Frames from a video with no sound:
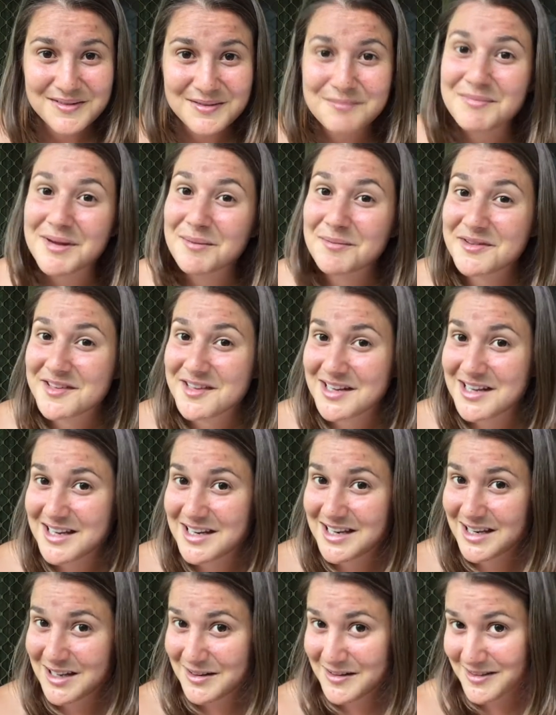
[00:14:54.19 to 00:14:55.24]
Remember to eat
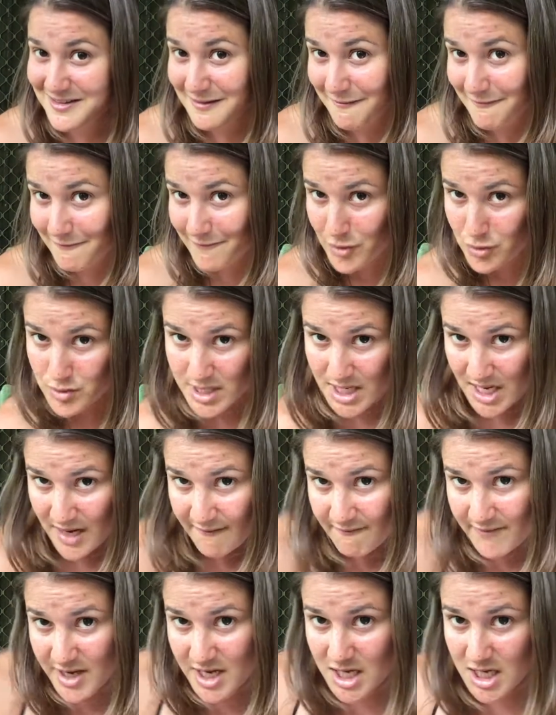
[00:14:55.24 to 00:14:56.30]
lots of fruit
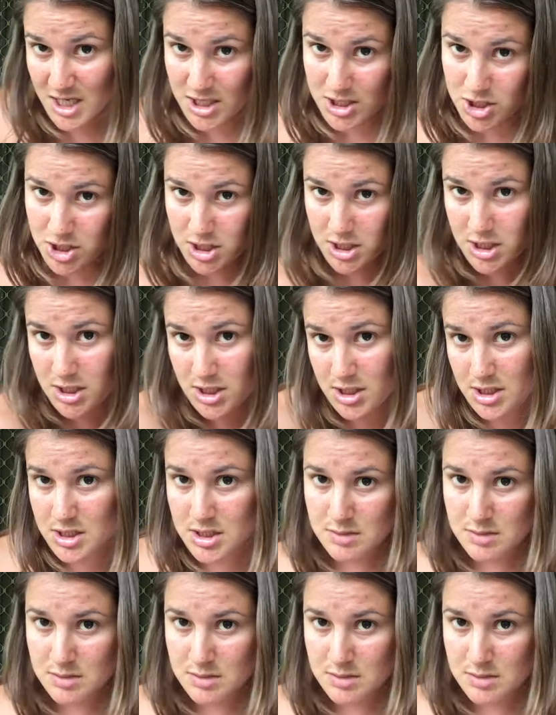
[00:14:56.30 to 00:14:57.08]
and veggies.